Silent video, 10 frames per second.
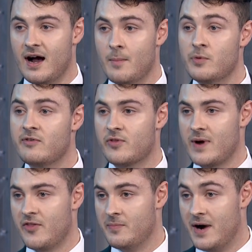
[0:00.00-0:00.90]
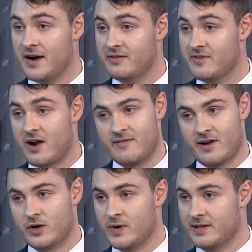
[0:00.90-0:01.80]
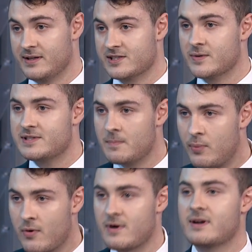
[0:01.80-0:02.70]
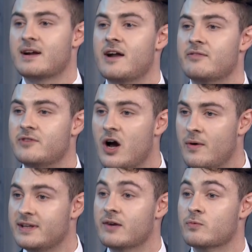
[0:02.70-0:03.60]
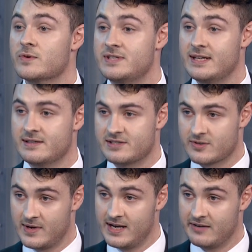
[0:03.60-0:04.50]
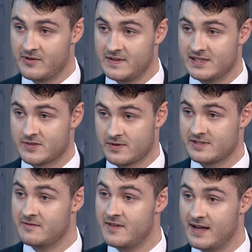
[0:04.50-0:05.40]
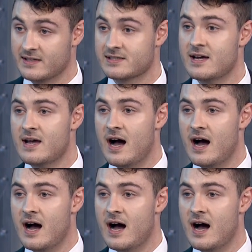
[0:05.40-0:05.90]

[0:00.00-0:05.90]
move throughout the body very, very quickly. So it's important to kind of go and get routine screening for these sorts of things.